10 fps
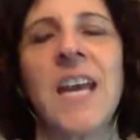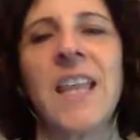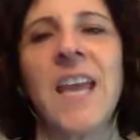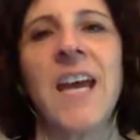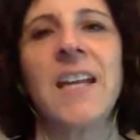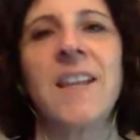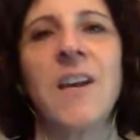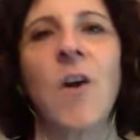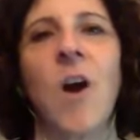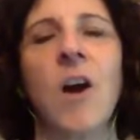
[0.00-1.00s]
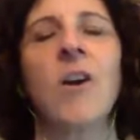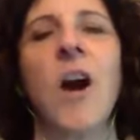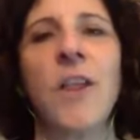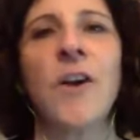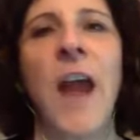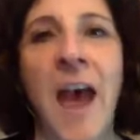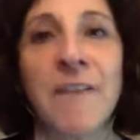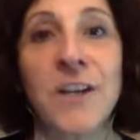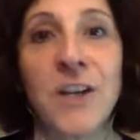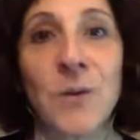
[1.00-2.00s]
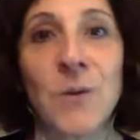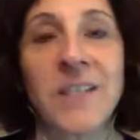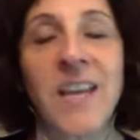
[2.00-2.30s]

that there are other avenues.